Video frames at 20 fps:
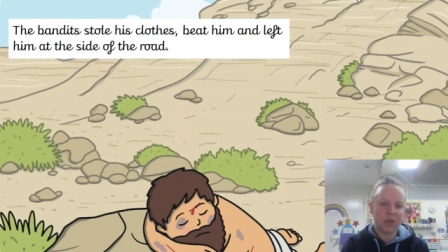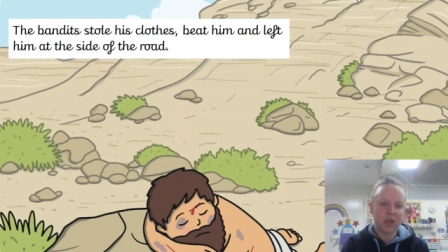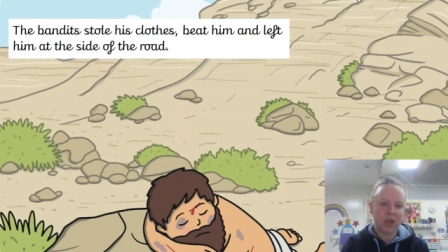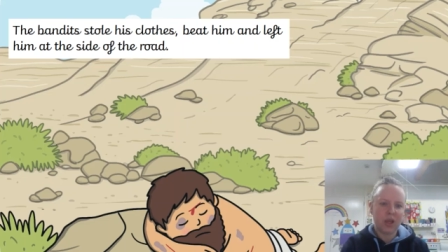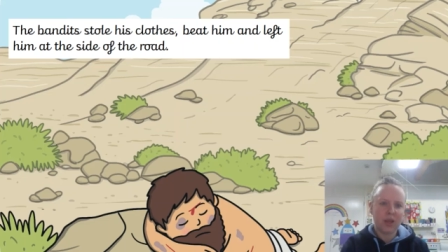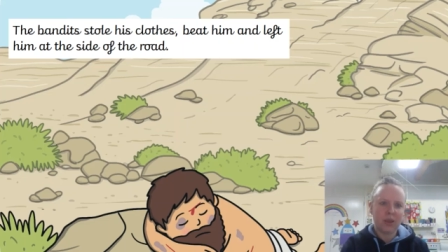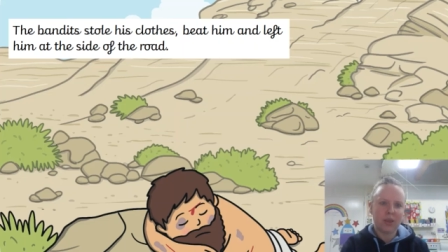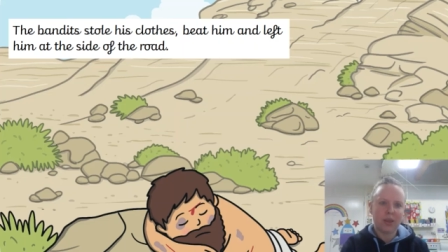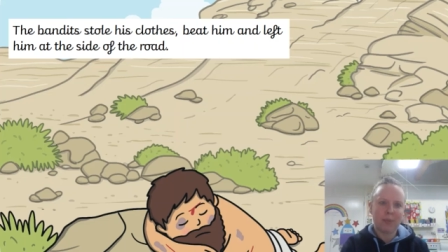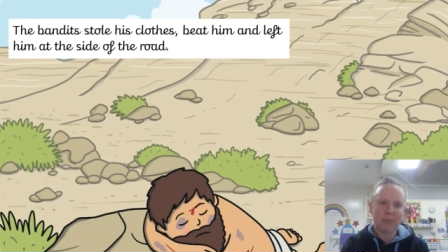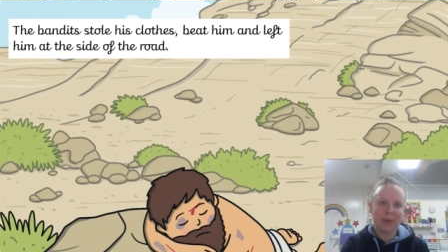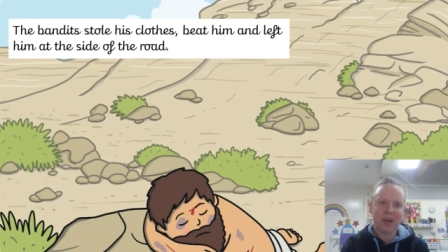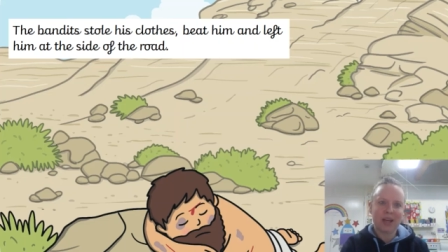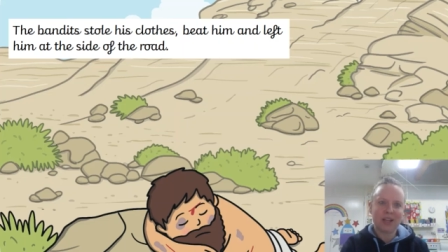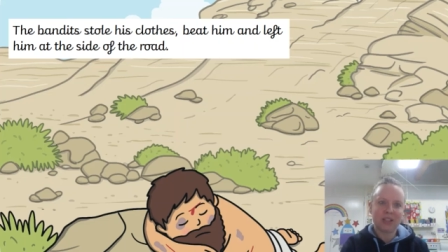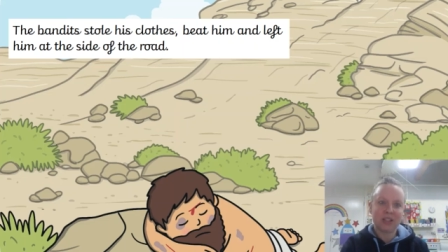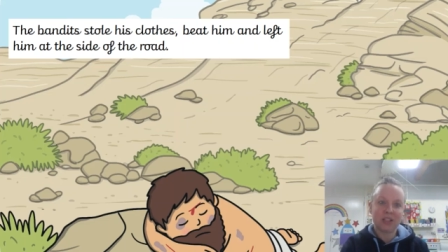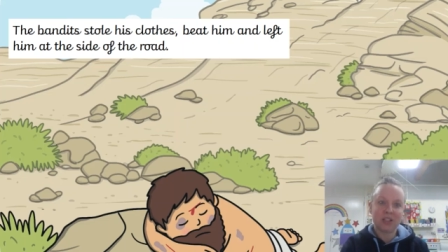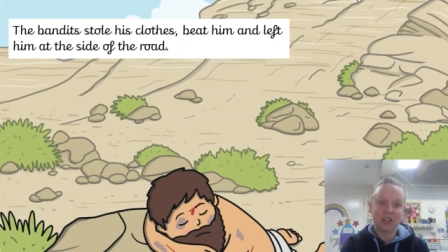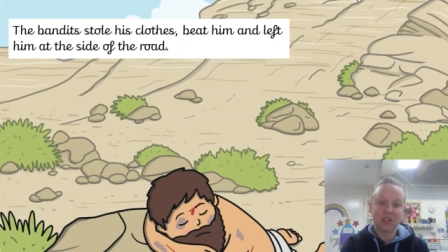The
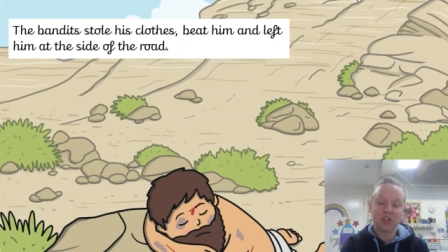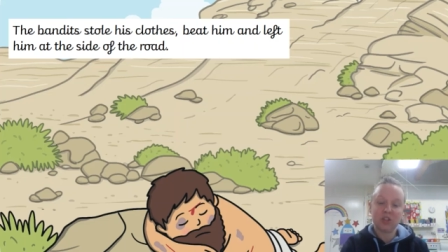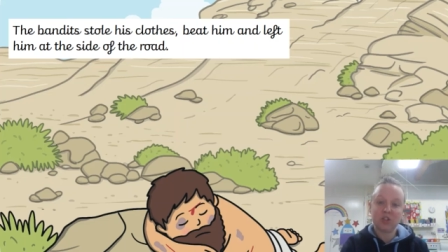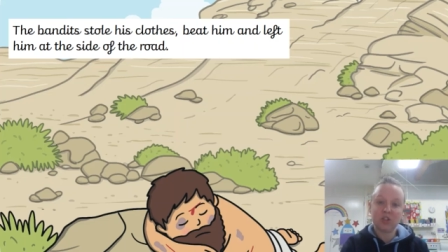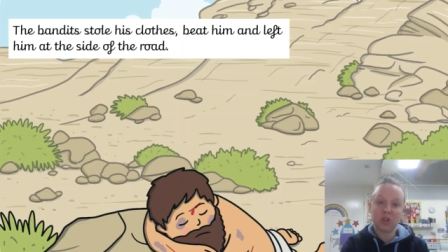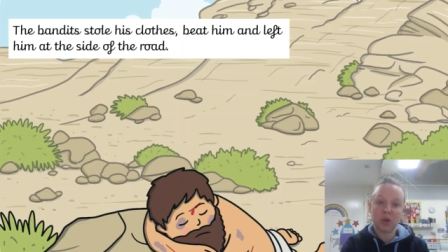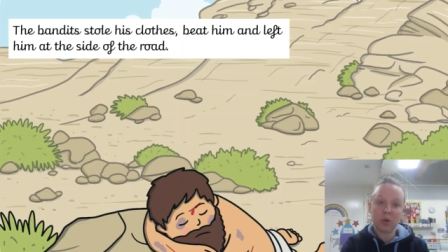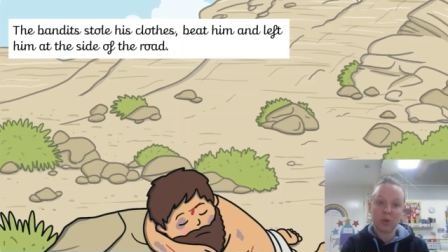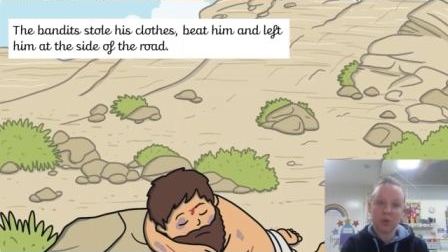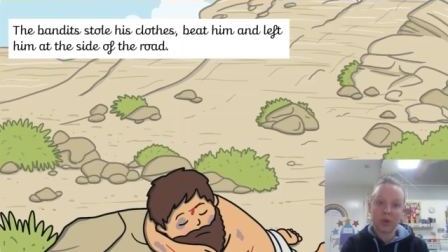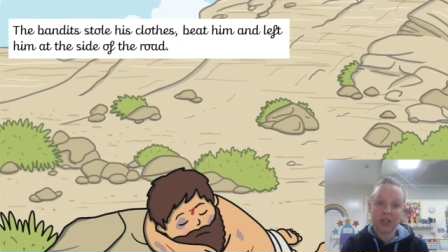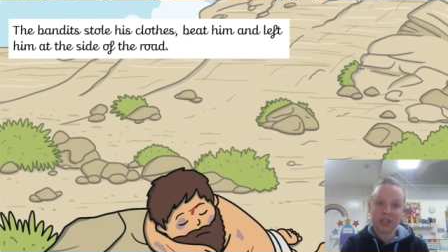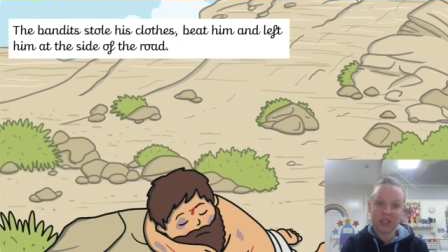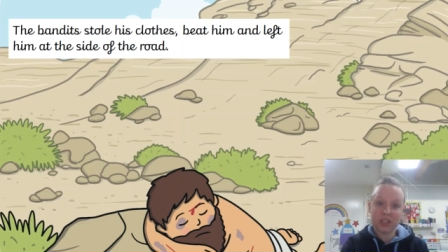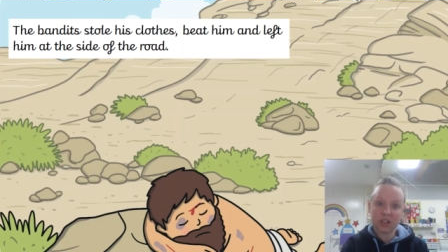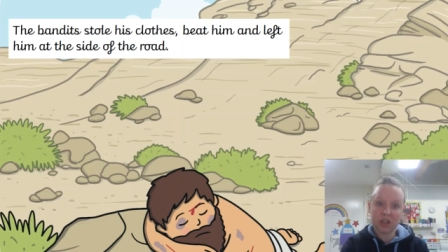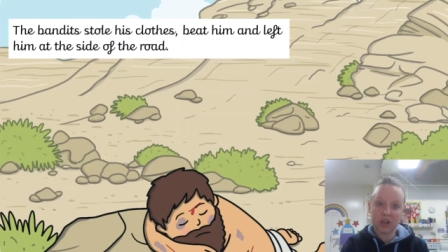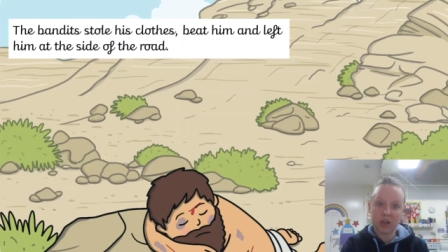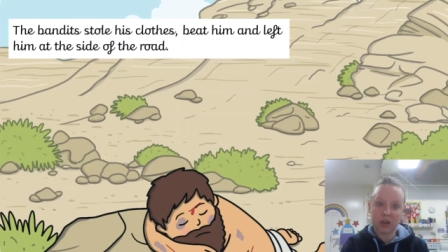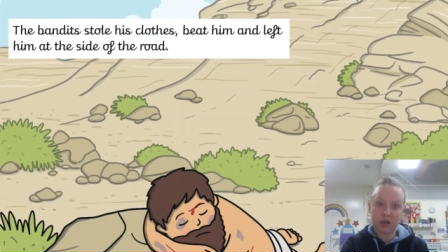bandits stole his
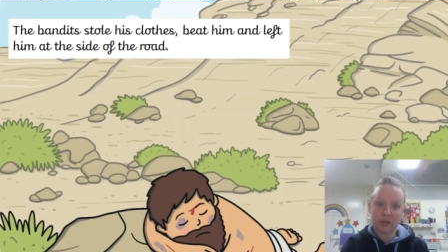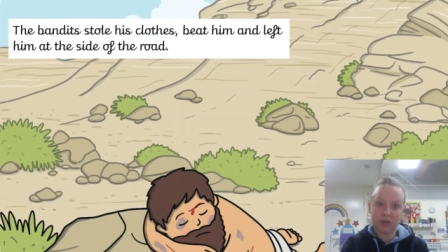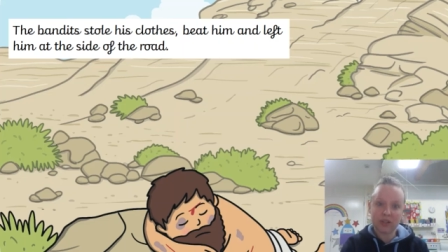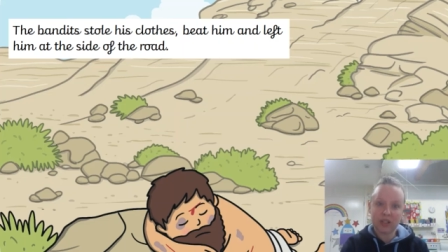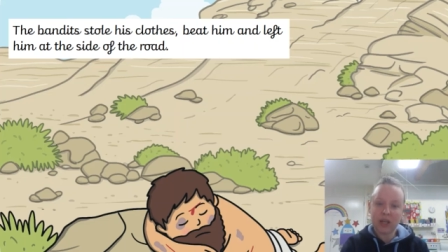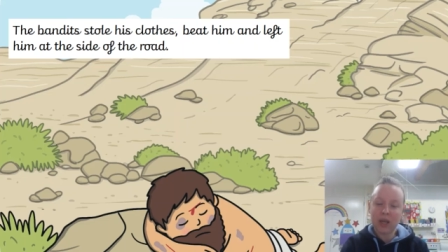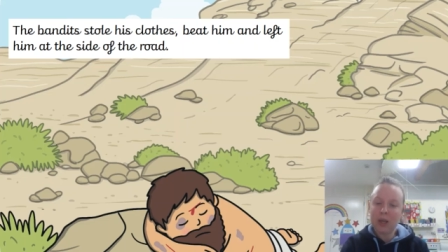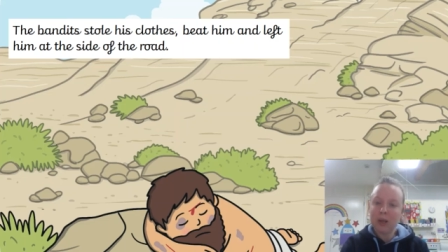clothes,